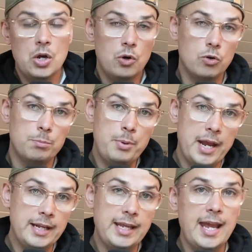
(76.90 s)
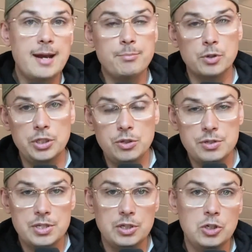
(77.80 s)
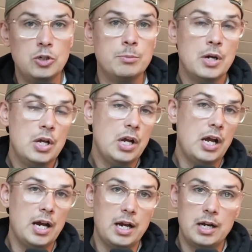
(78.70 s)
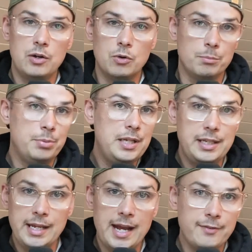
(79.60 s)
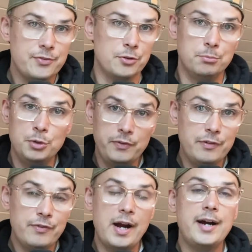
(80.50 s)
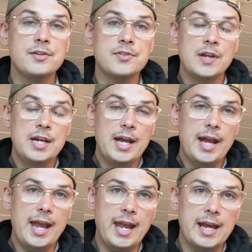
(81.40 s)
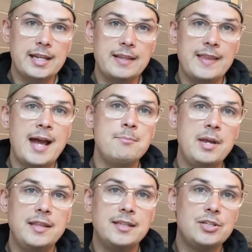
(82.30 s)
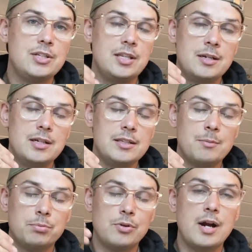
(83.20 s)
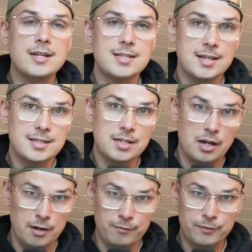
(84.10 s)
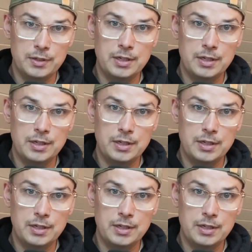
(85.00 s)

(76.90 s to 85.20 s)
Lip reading: or Bandcamp or YouTube or PDFs or movie files. And that made the process of